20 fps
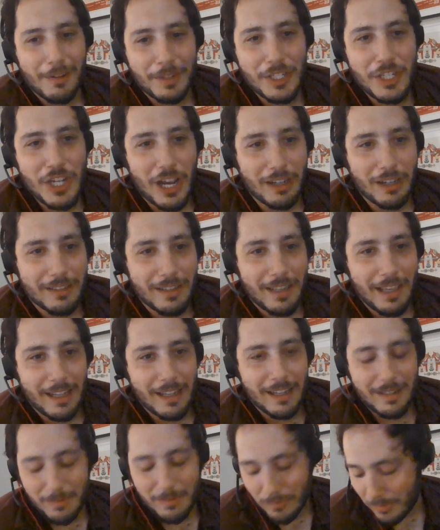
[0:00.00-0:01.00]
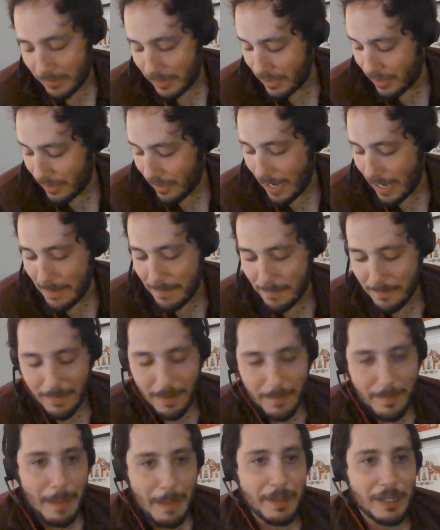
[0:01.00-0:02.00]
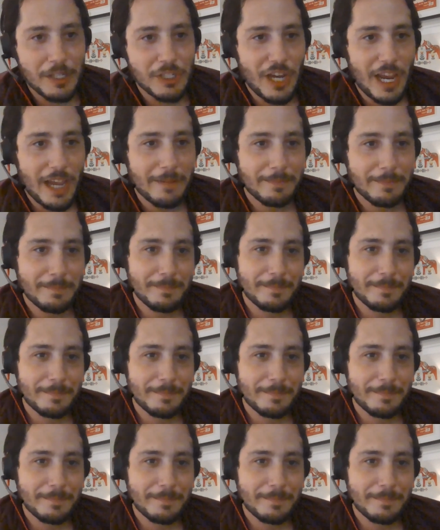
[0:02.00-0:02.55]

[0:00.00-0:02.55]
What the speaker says: reach out, and I'm happy to chat.